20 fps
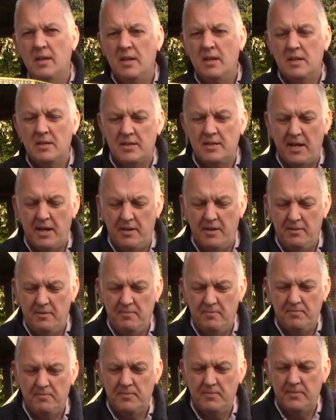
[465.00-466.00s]
So
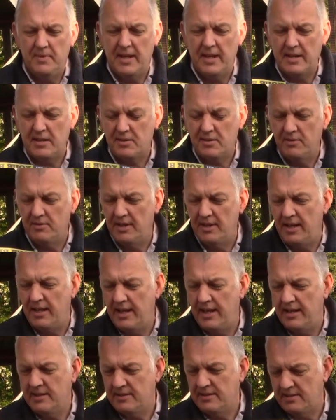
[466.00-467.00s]
next on the
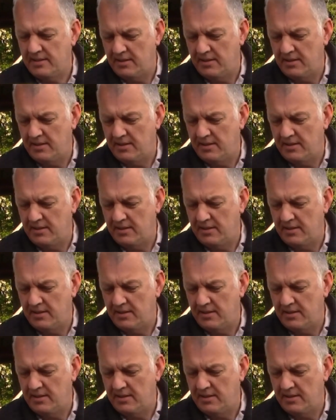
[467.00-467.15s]
list